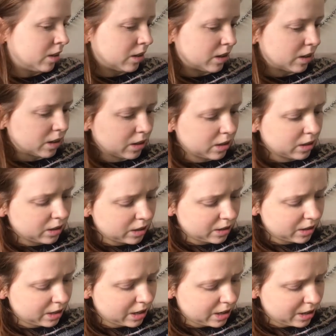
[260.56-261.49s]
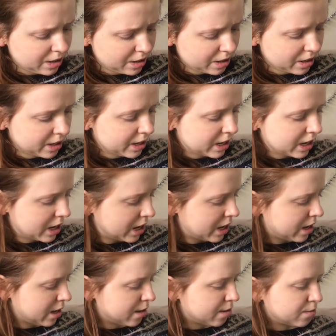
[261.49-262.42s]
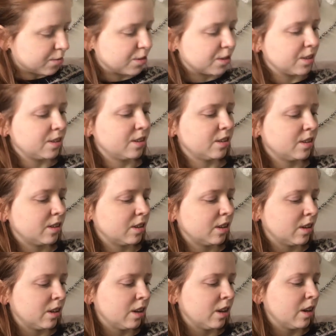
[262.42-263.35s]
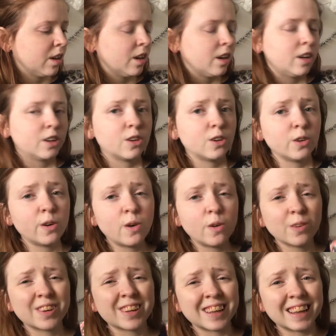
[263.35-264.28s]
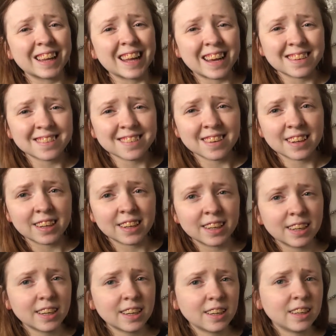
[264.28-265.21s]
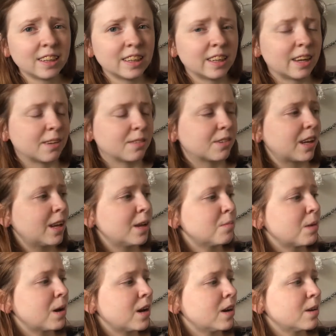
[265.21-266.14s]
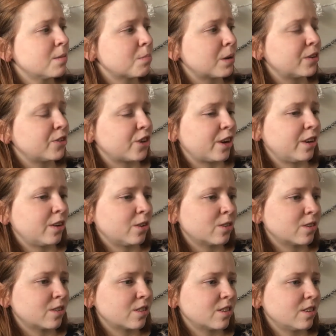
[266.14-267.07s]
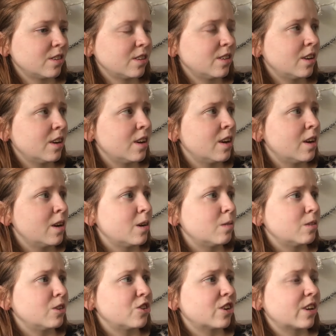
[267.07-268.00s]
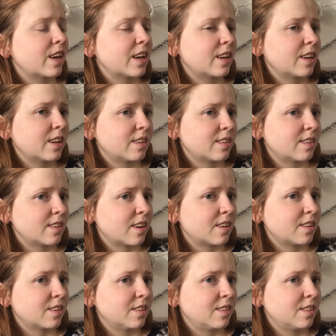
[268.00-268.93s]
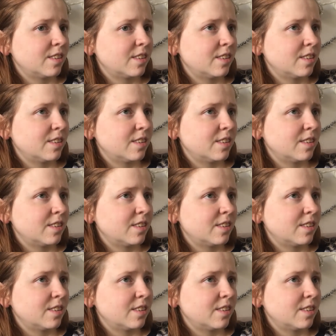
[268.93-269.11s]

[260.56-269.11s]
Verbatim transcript: Uh, and then I have good old classic here. I have Emma by Jane Austen, which again I started